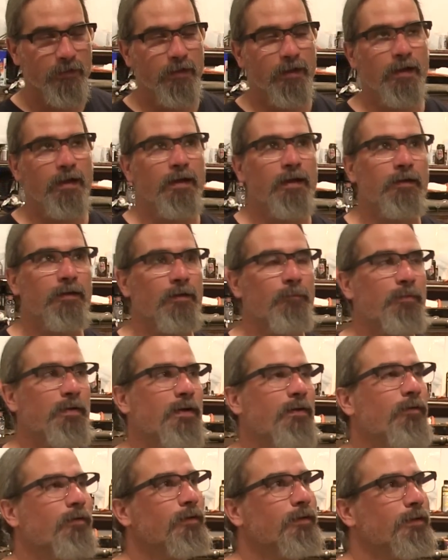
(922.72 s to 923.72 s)
And
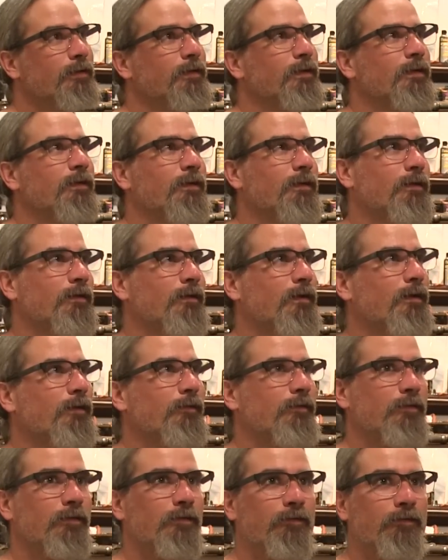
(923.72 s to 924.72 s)
apparently in
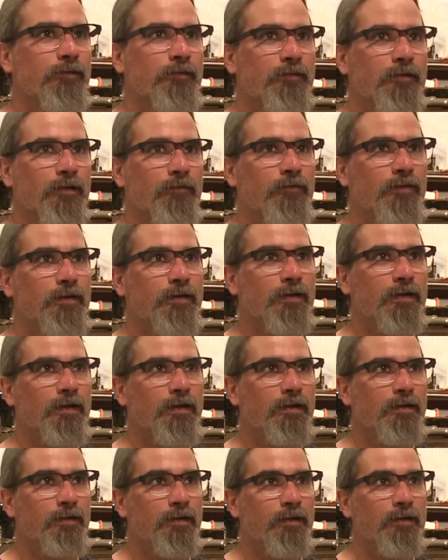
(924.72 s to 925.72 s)

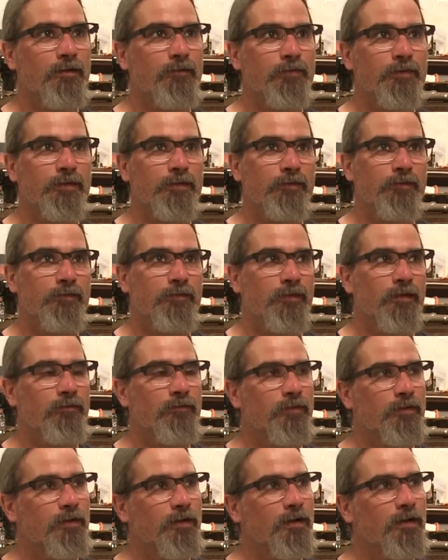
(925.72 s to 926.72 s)
1978, even in
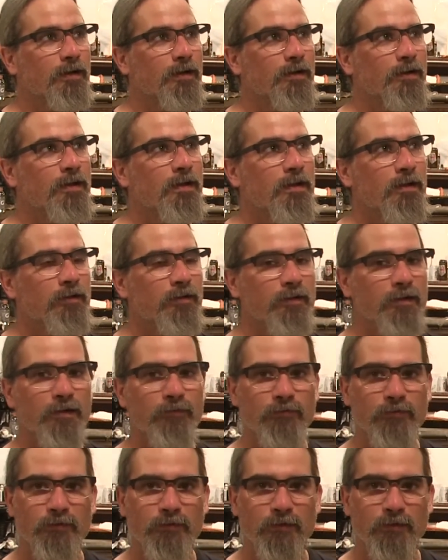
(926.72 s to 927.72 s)
79, you
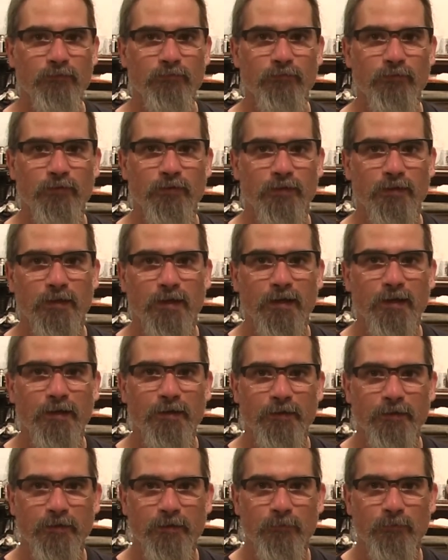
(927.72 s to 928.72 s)
never look for the
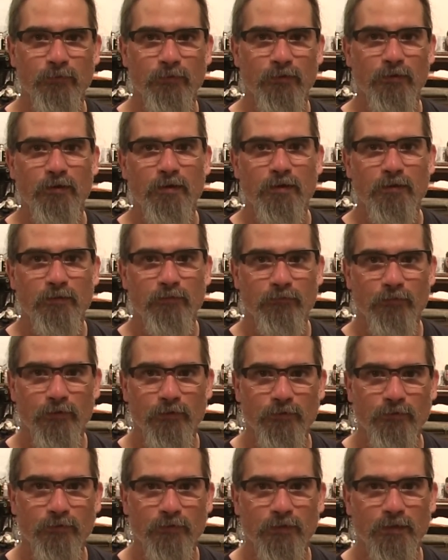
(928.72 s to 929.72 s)
line anymore, the
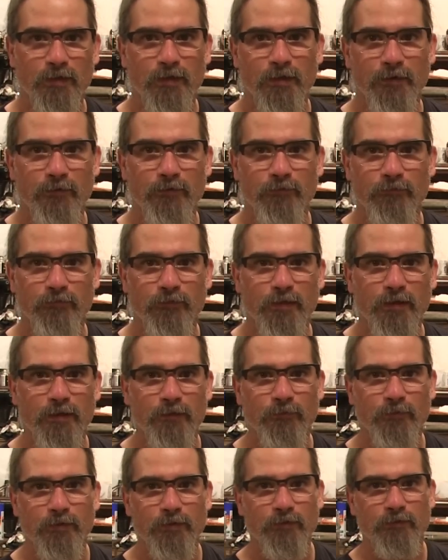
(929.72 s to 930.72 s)
vertical line on the
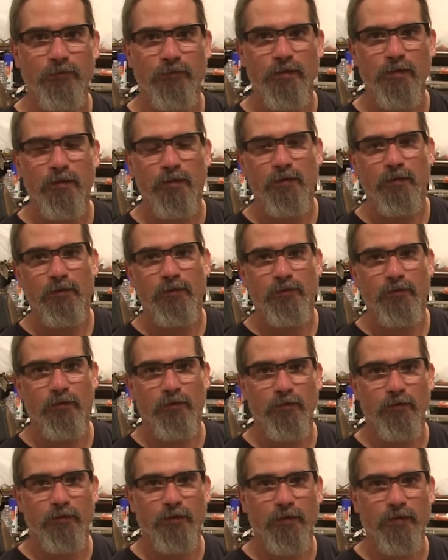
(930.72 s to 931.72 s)
flywheels
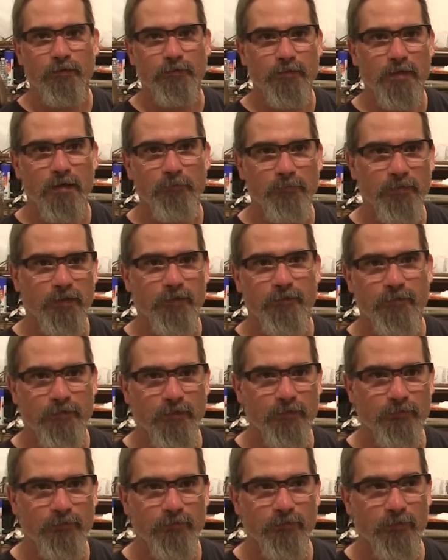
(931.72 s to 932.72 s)
to get top dead
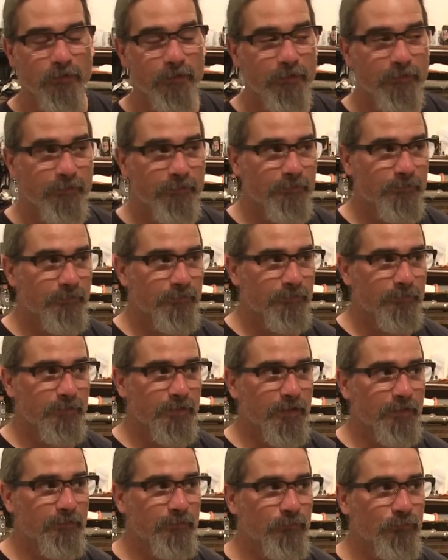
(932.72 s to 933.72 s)
center. At least
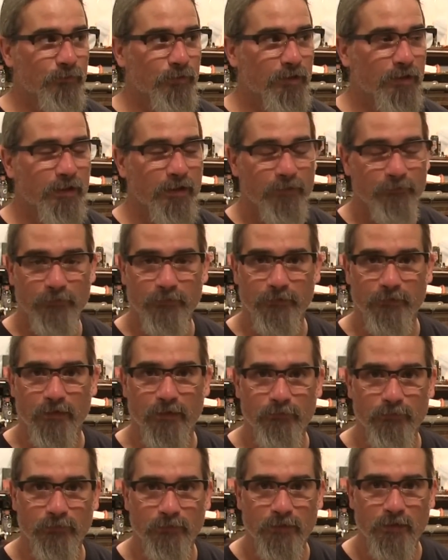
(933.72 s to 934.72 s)
that's what I have
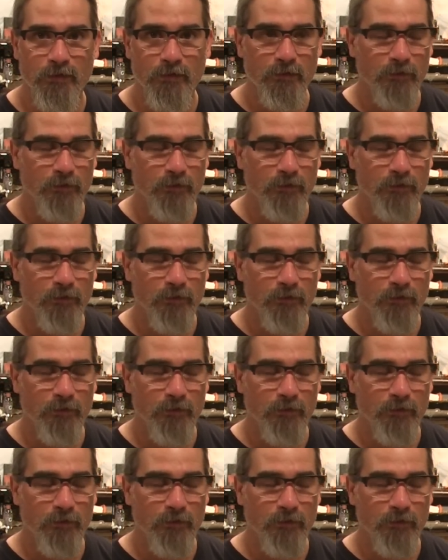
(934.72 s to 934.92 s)
discovered.